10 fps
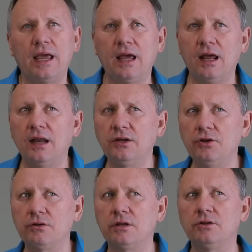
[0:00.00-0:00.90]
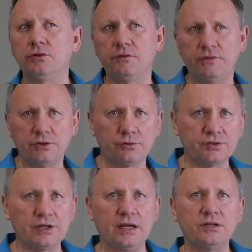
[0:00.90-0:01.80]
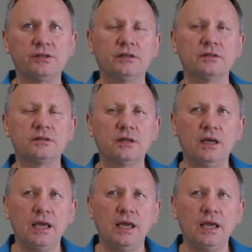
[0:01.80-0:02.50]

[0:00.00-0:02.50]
and you can do the visualizations